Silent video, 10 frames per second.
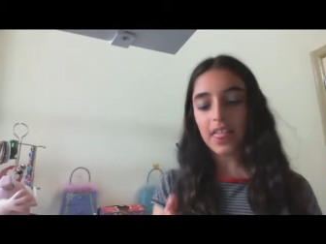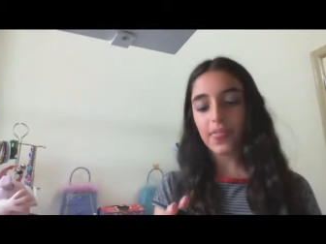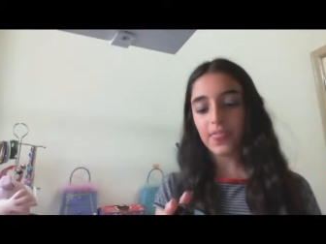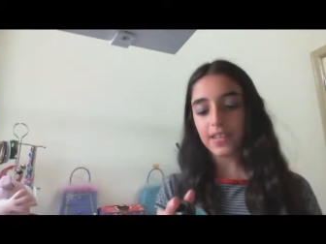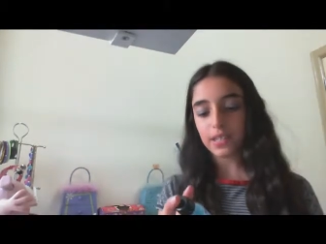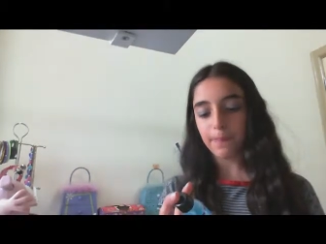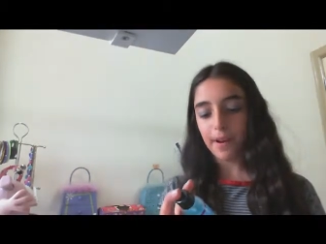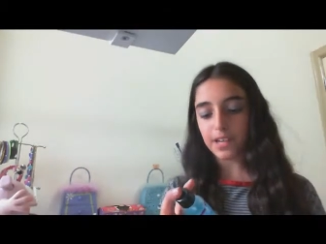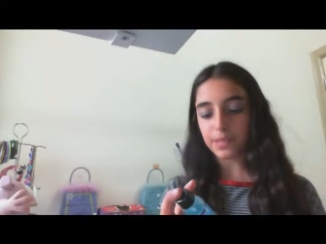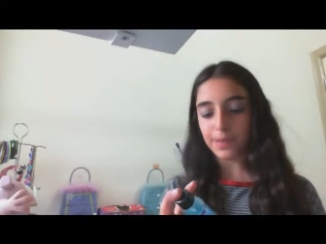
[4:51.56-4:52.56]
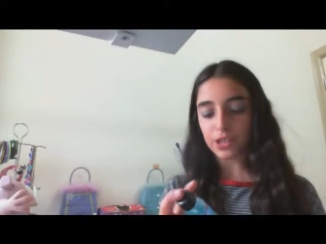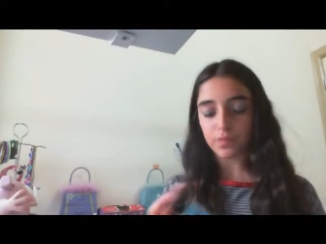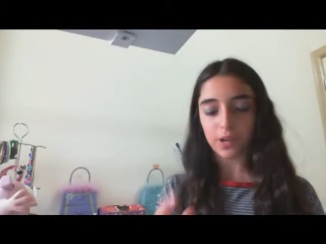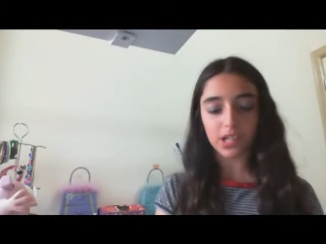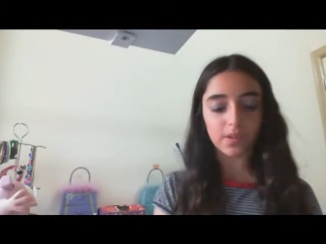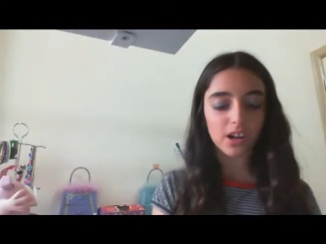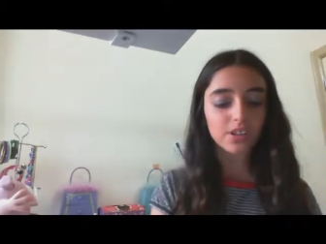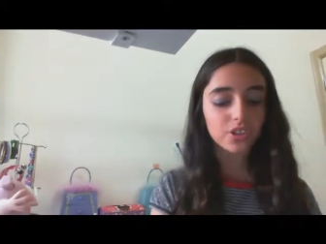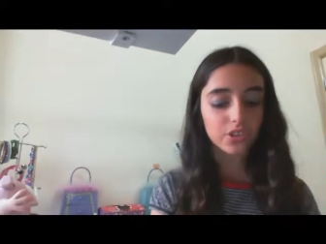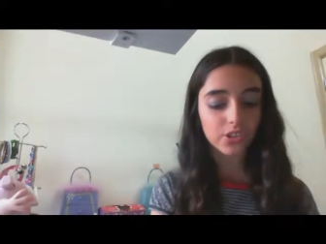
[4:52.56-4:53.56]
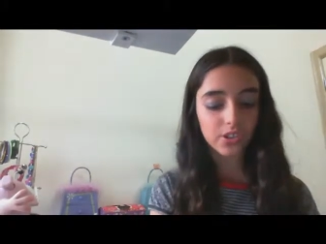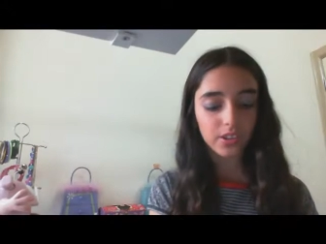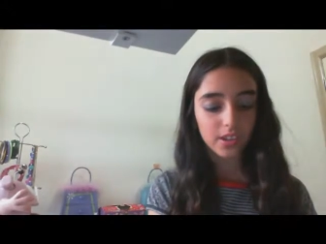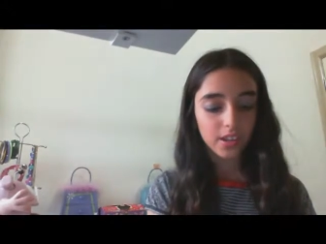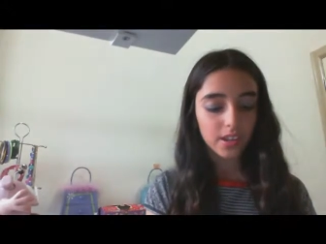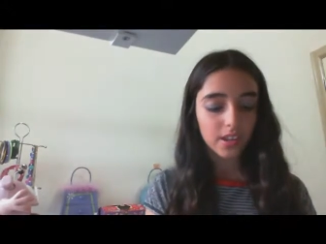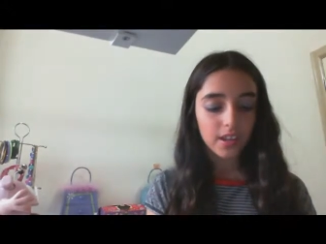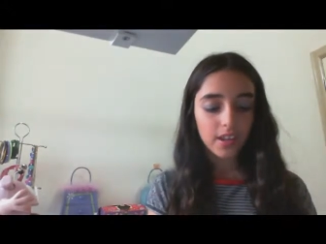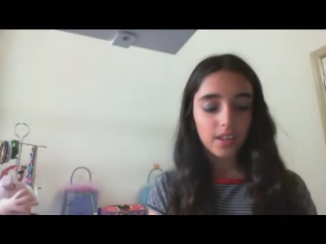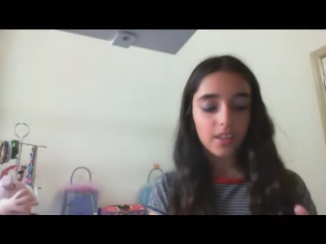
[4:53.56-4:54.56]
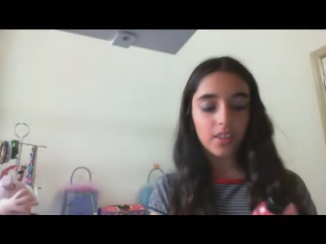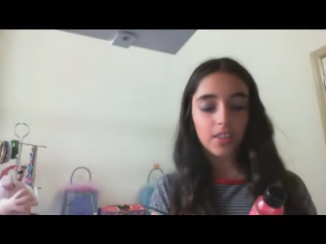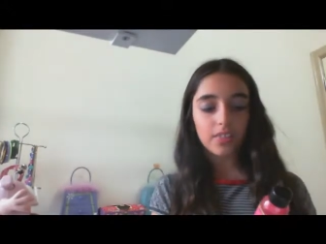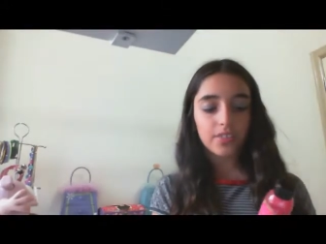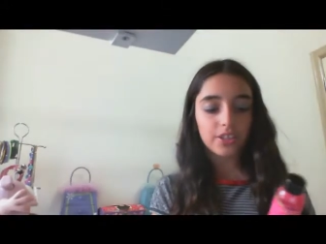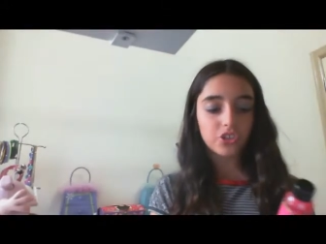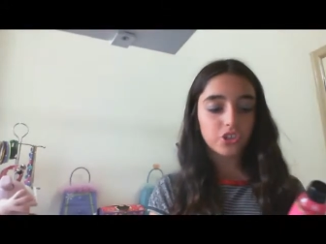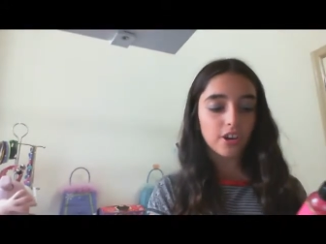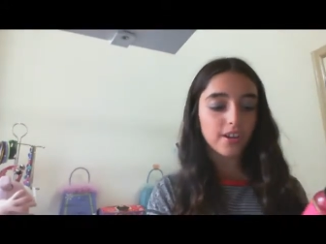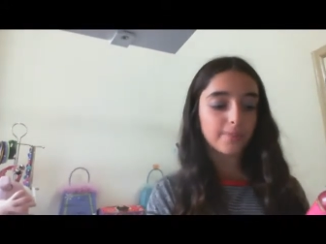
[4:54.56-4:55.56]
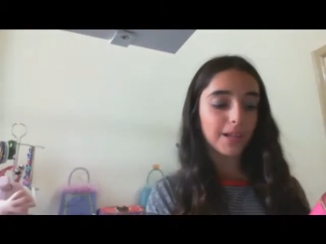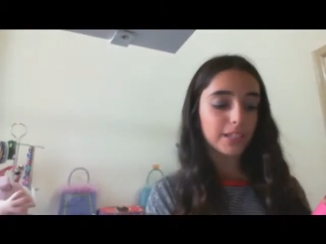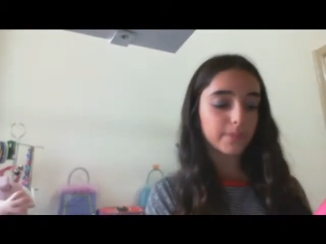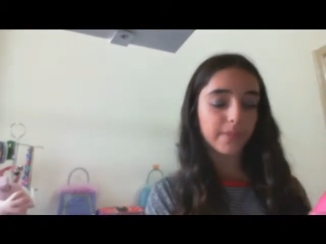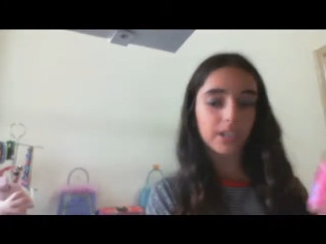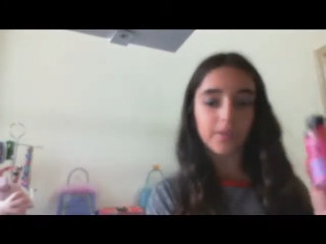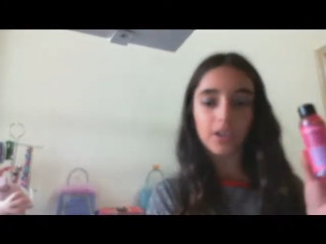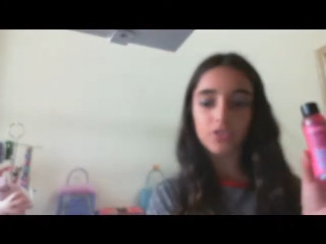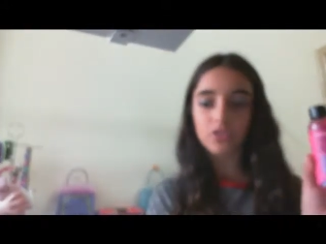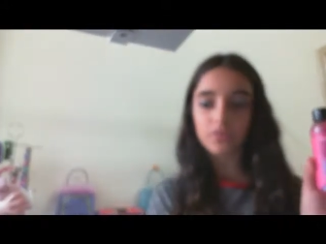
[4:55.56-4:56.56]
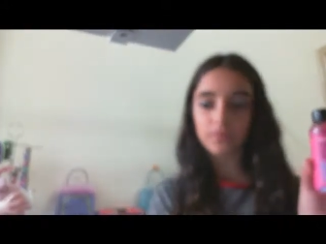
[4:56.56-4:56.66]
this Berry Smash Body Wash. The Cherry Blast Body Wash.